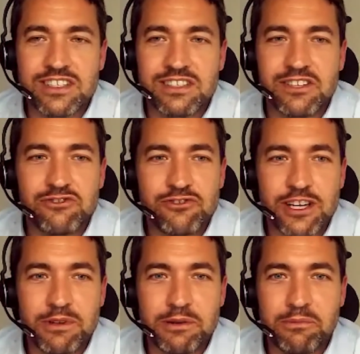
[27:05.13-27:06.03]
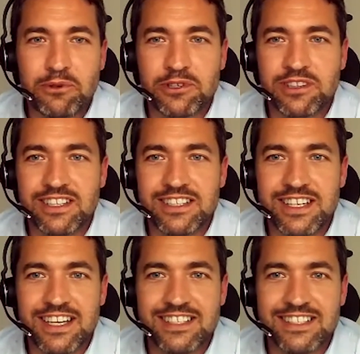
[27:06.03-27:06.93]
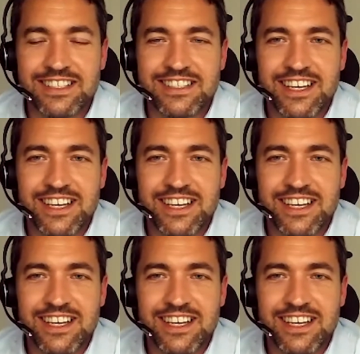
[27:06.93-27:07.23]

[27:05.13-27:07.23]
is incredibly important these days, and